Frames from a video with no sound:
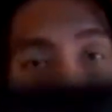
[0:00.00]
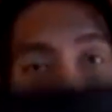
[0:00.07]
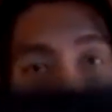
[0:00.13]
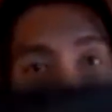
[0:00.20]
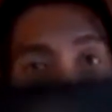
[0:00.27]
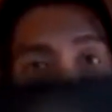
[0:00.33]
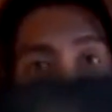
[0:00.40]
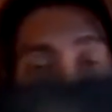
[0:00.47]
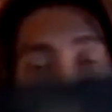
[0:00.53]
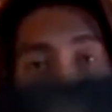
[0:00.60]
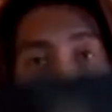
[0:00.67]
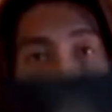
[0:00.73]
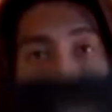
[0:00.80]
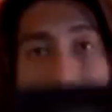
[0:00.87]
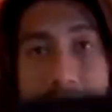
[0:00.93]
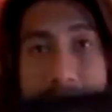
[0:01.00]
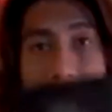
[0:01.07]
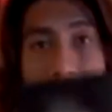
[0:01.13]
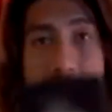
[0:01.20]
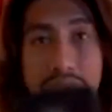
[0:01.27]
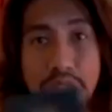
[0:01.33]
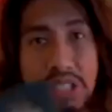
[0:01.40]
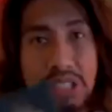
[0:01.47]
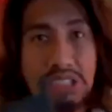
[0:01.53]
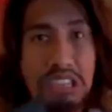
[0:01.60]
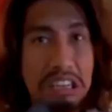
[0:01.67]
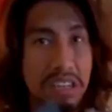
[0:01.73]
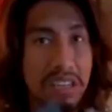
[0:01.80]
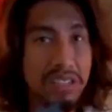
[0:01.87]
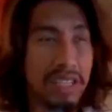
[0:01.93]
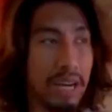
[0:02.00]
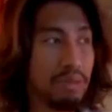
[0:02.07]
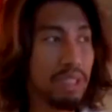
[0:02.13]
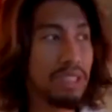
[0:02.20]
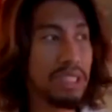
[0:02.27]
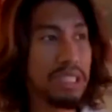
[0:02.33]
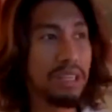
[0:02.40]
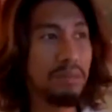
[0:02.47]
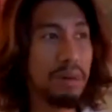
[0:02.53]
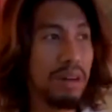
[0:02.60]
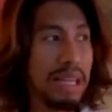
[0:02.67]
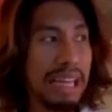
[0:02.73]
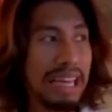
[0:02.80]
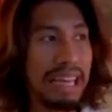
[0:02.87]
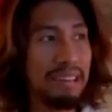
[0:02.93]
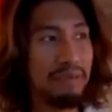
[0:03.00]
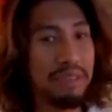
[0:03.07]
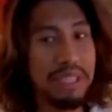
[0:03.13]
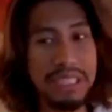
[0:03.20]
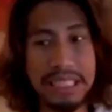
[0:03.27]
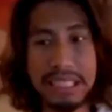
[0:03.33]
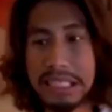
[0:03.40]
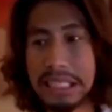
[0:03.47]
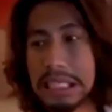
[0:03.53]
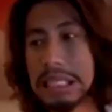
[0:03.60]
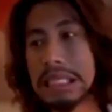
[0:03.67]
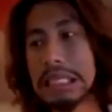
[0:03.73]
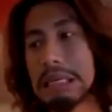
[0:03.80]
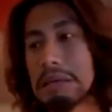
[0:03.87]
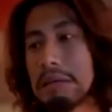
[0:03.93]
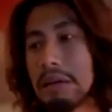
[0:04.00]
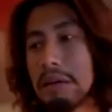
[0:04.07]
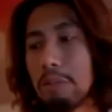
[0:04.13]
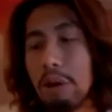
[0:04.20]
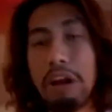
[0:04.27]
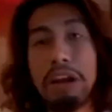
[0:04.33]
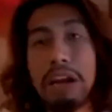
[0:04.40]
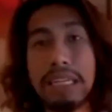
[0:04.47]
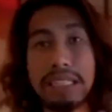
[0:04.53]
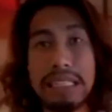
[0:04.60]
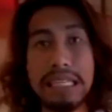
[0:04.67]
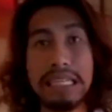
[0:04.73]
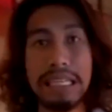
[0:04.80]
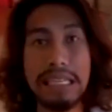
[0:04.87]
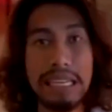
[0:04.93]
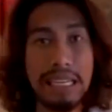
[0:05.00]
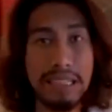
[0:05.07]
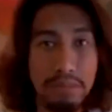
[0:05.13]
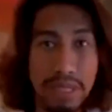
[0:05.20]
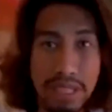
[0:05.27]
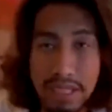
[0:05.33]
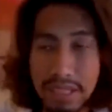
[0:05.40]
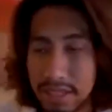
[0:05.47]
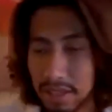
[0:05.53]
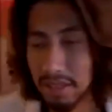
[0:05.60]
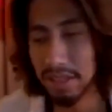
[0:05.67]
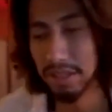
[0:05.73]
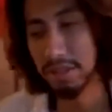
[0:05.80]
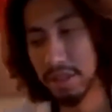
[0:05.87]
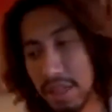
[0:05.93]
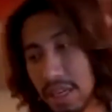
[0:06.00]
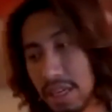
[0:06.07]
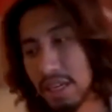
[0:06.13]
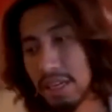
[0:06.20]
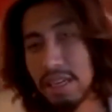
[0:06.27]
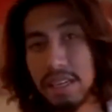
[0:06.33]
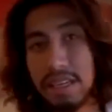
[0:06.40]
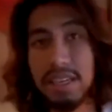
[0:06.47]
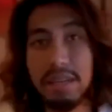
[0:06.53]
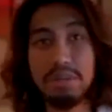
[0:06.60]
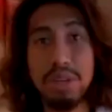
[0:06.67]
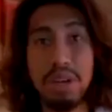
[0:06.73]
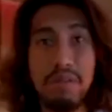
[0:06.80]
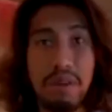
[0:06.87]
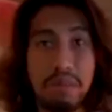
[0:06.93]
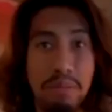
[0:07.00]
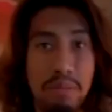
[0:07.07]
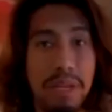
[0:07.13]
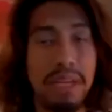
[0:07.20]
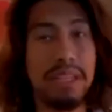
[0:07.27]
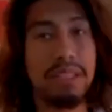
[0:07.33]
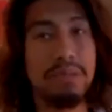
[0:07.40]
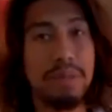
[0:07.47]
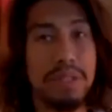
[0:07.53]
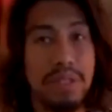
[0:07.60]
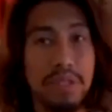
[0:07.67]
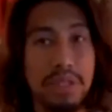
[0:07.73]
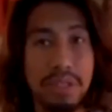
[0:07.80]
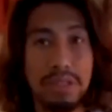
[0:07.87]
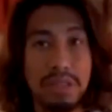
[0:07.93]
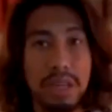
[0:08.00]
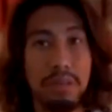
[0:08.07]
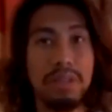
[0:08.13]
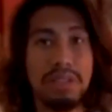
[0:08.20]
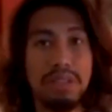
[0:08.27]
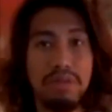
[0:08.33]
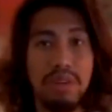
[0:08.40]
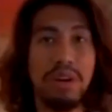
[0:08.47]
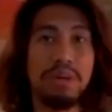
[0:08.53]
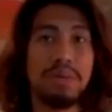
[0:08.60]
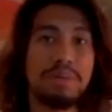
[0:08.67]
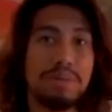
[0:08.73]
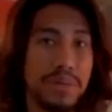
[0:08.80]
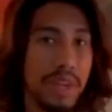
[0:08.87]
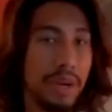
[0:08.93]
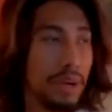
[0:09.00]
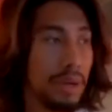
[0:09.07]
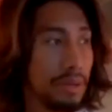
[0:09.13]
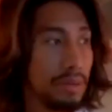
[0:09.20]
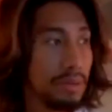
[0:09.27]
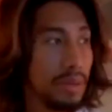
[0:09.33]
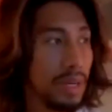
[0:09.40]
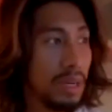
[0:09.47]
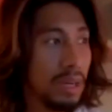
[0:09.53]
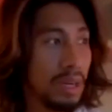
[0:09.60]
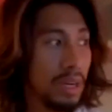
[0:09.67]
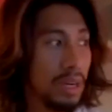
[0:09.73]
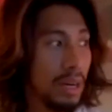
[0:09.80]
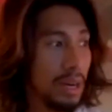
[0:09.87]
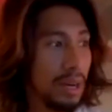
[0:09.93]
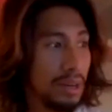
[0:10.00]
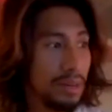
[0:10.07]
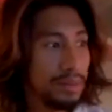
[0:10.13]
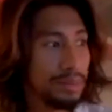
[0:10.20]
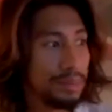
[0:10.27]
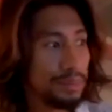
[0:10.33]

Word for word: Contemplating. Just thinking. So I'm just thinking about life recently. Where it has led me. Okay. I'm sorry if I'm like this position. Table is far. Okay.